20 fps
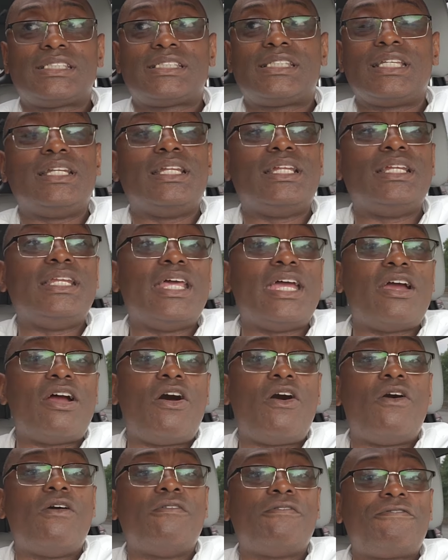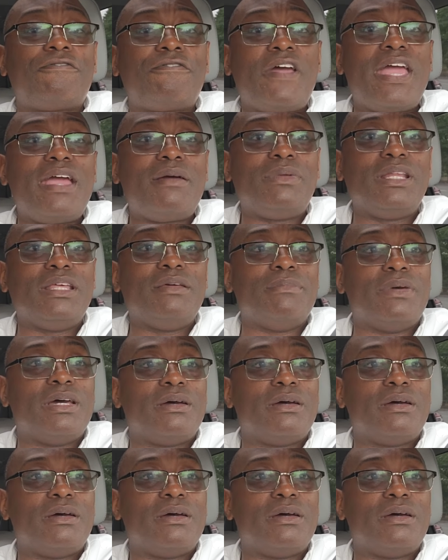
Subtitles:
sending their own family